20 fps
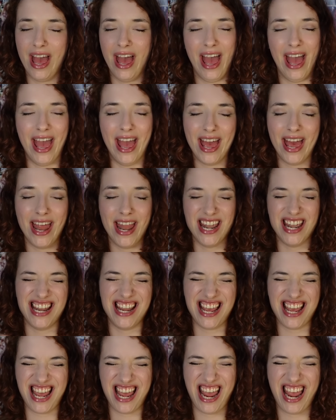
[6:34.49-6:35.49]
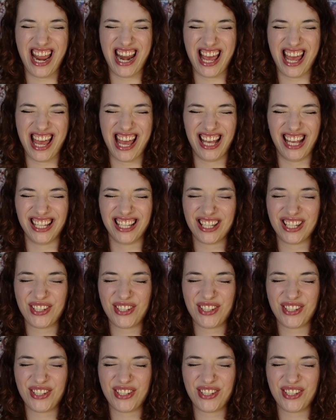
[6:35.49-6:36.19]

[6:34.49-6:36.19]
and it is